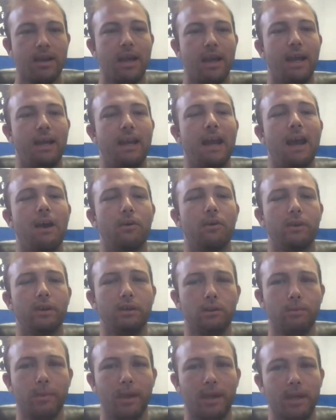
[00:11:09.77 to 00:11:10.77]
and how can
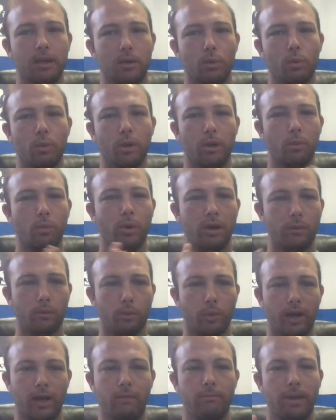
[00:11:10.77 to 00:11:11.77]
you make it a
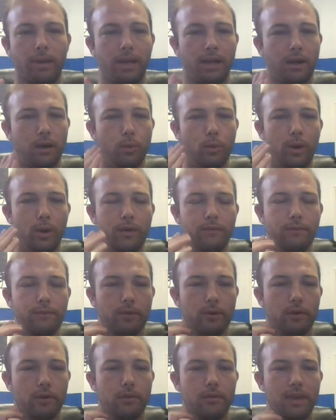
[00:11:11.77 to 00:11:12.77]
win-win-win, meaning a win
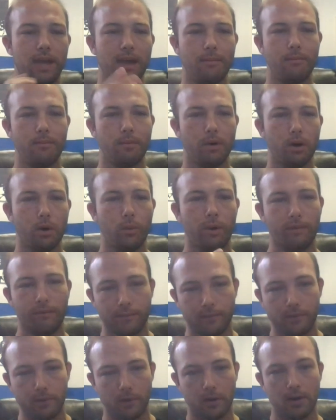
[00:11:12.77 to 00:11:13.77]
for them, a win
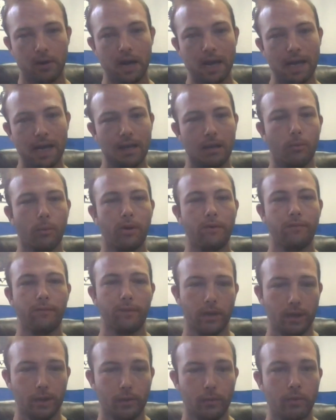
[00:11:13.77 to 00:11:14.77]
for the client, a win for
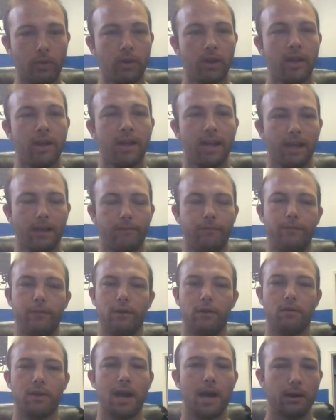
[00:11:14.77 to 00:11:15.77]
you, and
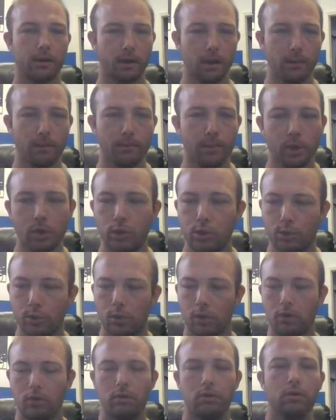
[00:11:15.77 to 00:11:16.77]
figure out a
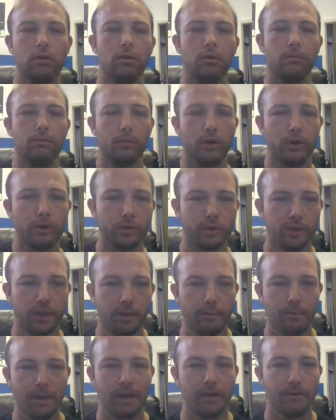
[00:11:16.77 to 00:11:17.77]
mutually
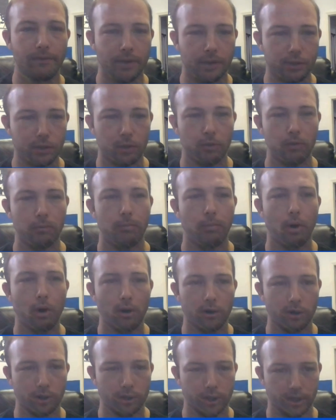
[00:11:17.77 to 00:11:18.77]
beneficial
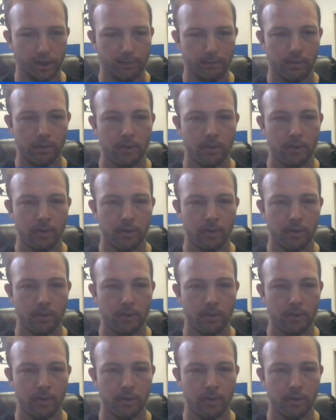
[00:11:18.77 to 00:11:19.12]
partnership